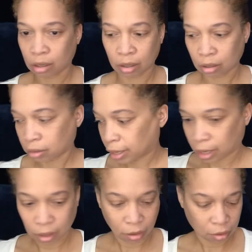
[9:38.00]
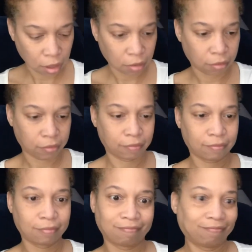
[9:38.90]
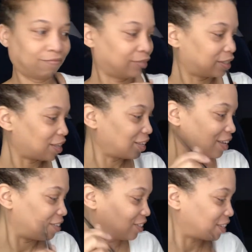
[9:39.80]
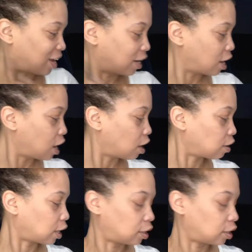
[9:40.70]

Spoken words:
Okay. Oh, it's on the other side. Okay.